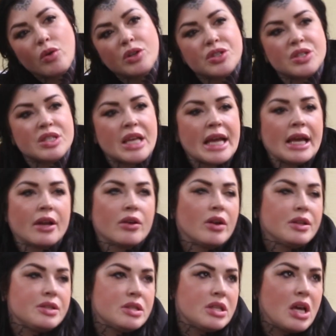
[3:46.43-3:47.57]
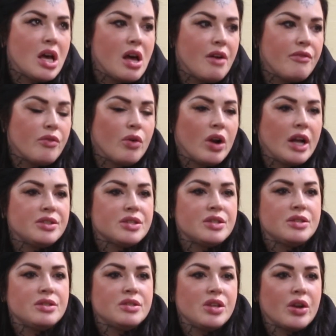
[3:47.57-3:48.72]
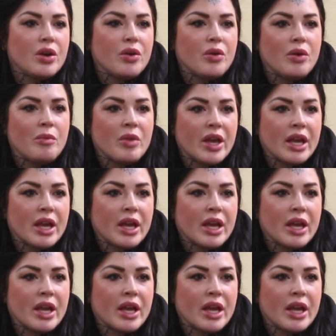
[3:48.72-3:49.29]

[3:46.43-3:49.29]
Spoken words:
or just saying ignorant stuff, or I just, you know, I'm